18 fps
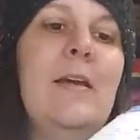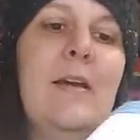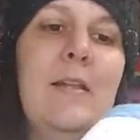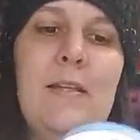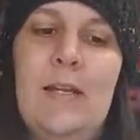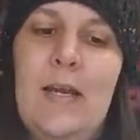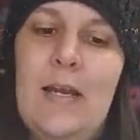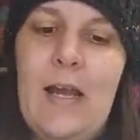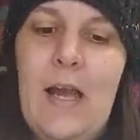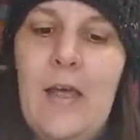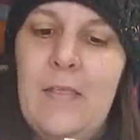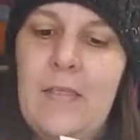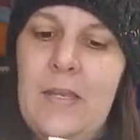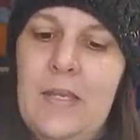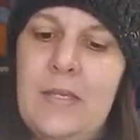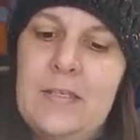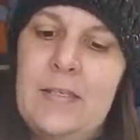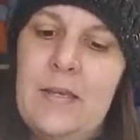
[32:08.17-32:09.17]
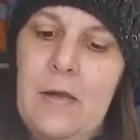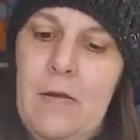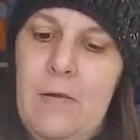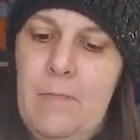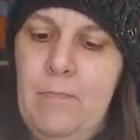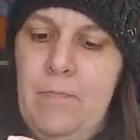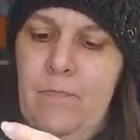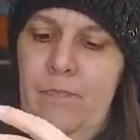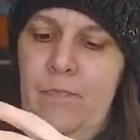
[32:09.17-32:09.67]
And then I got these
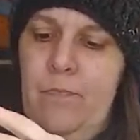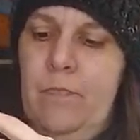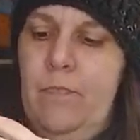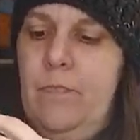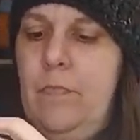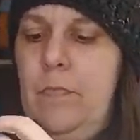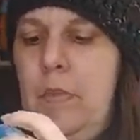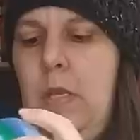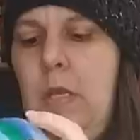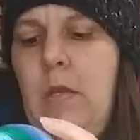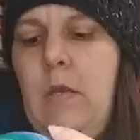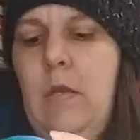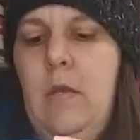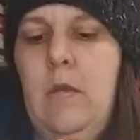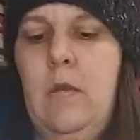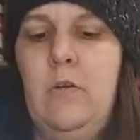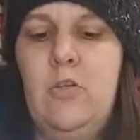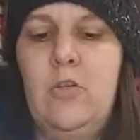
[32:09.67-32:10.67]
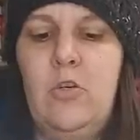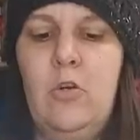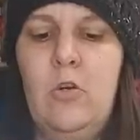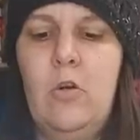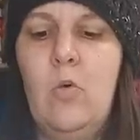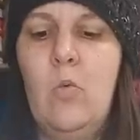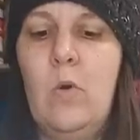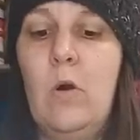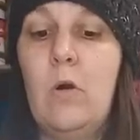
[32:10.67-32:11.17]
um,
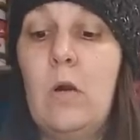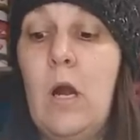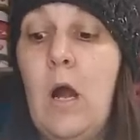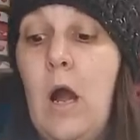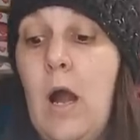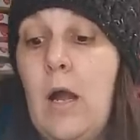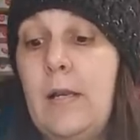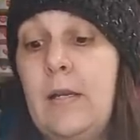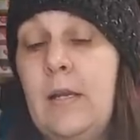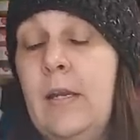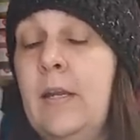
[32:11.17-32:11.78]
Sugar Wheel Cotton.